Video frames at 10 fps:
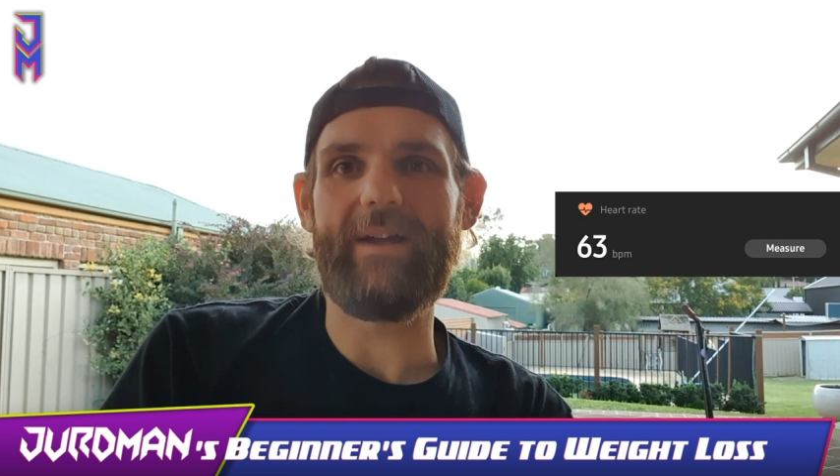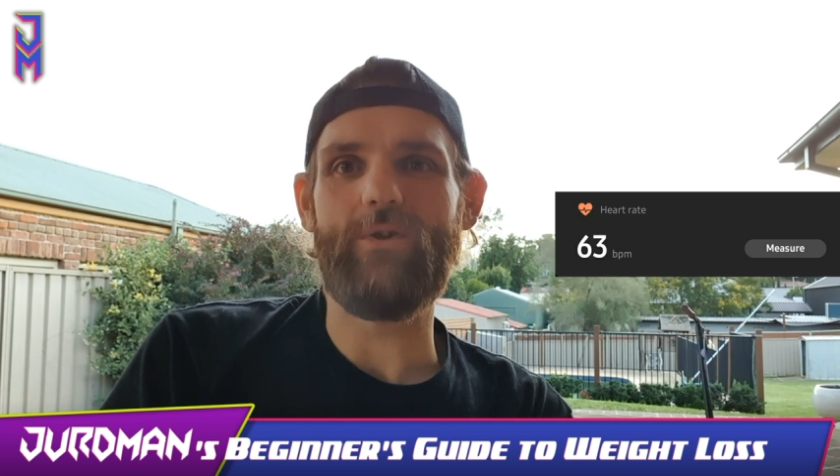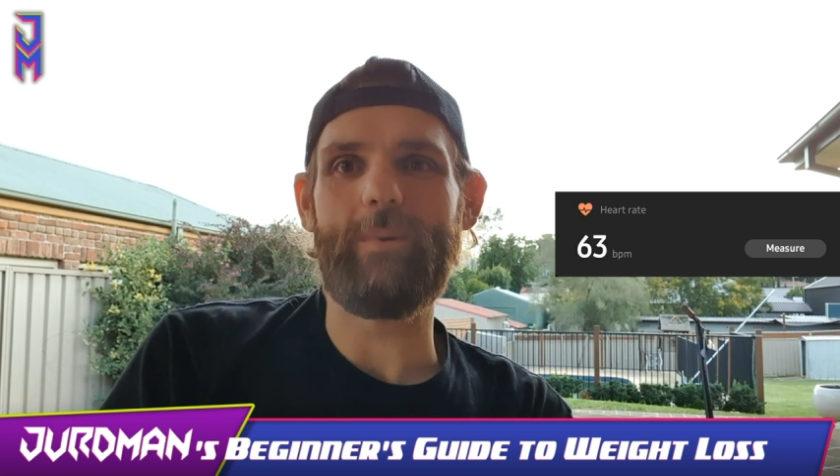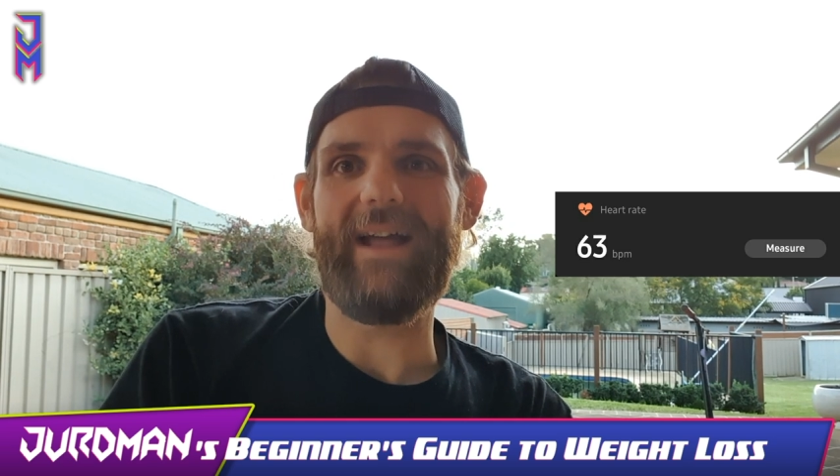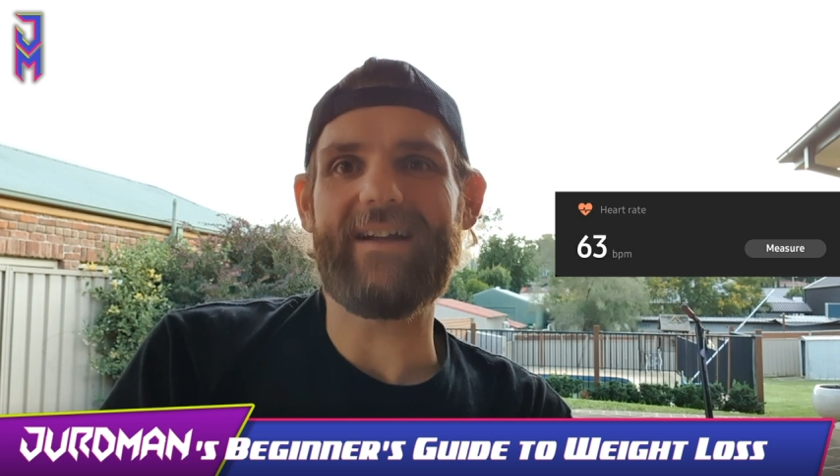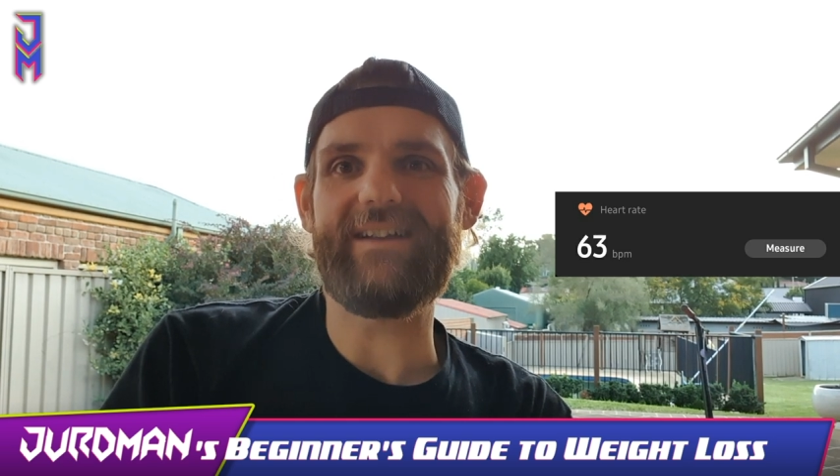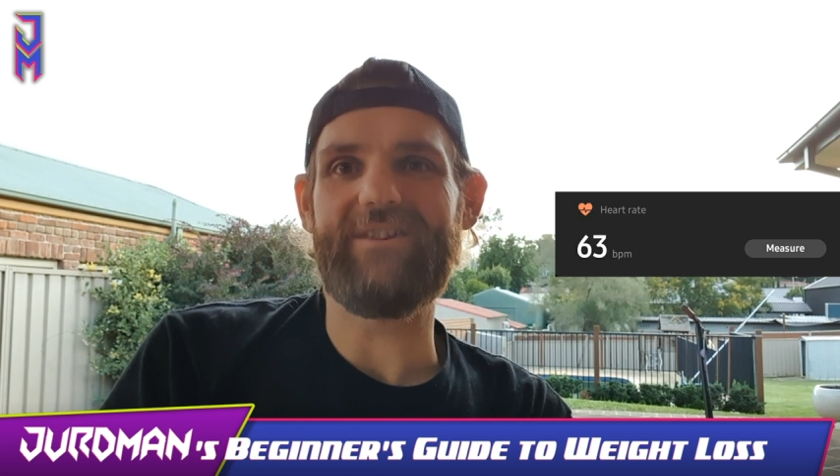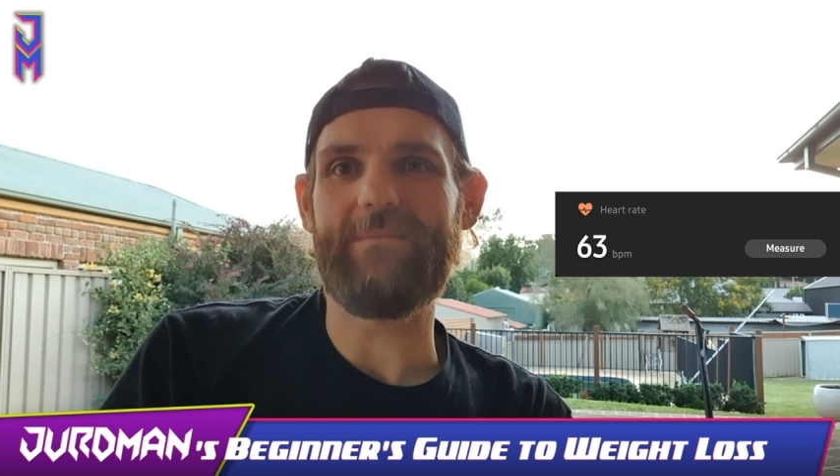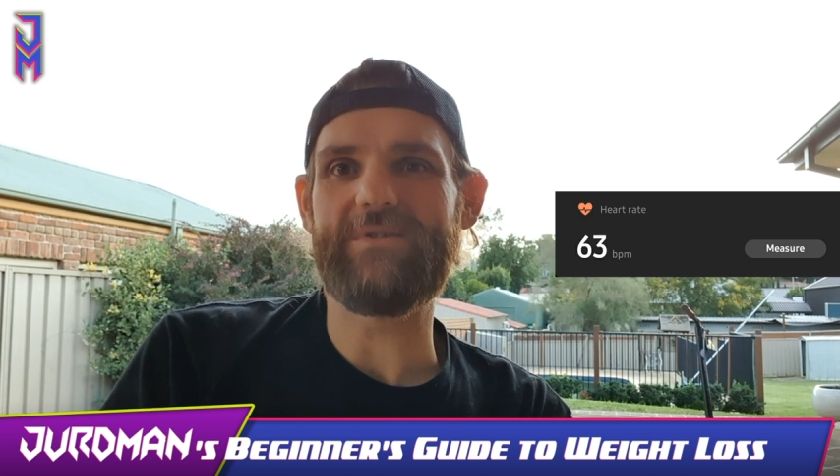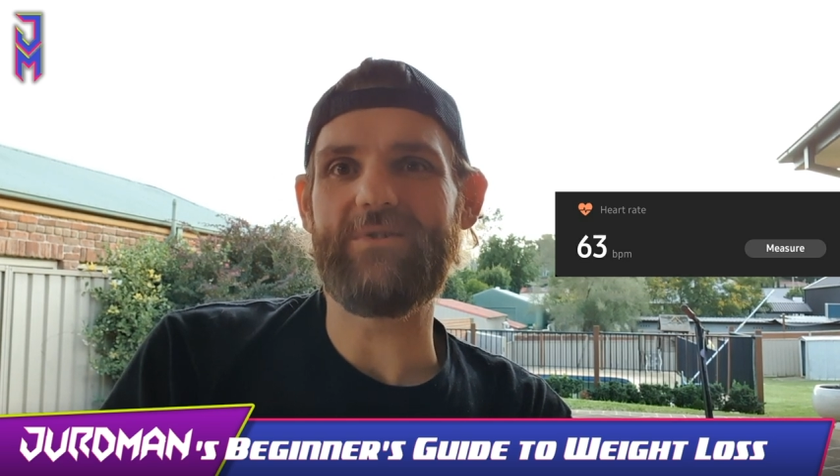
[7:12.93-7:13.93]
a little bit active and
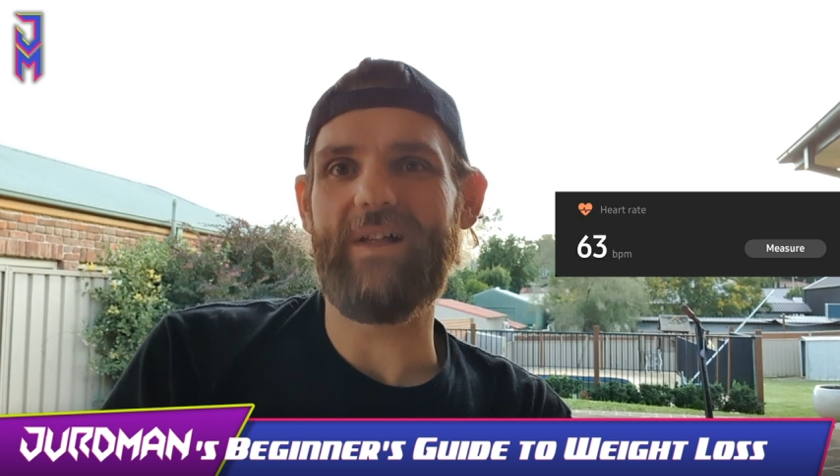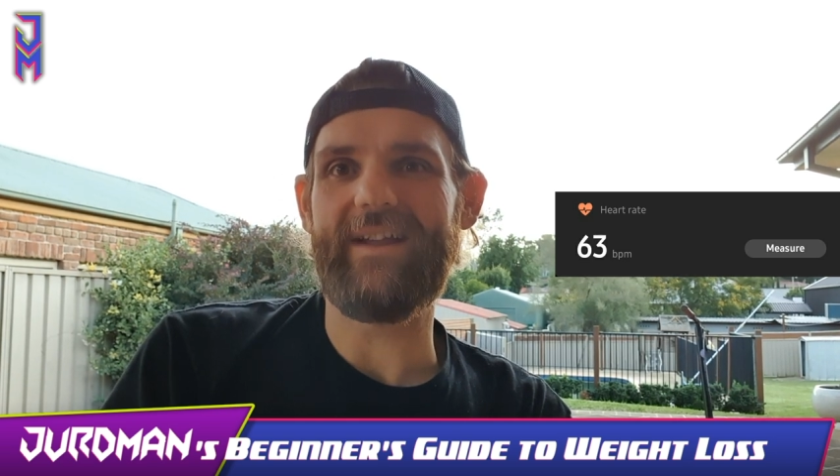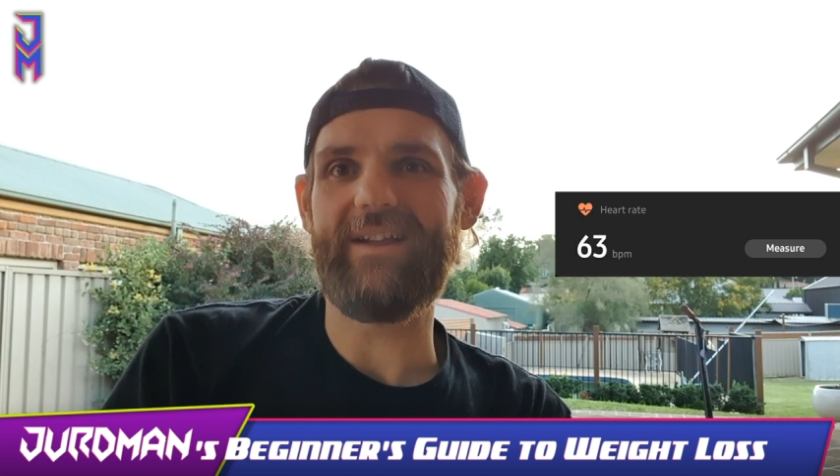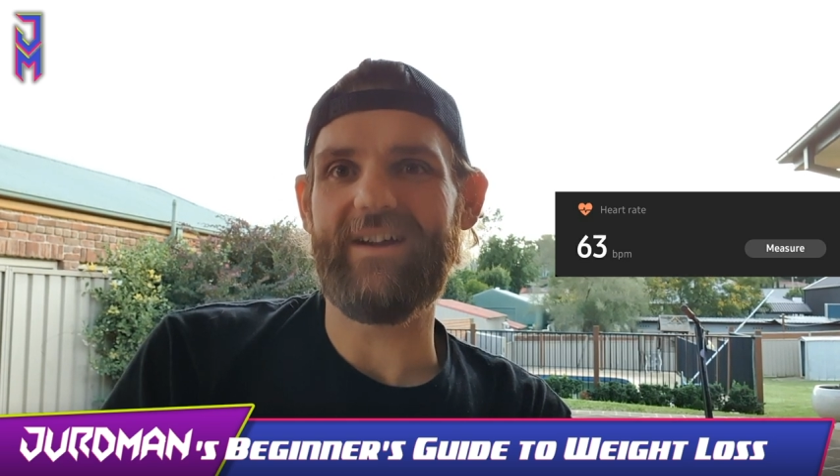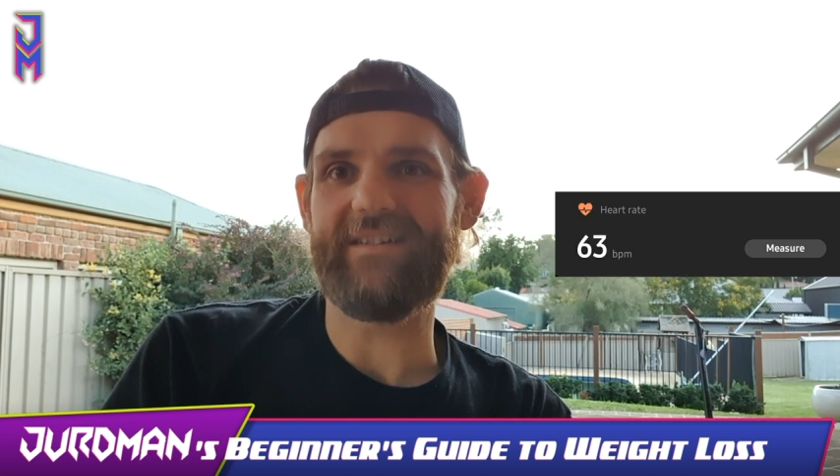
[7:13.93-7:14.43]
I'm still only like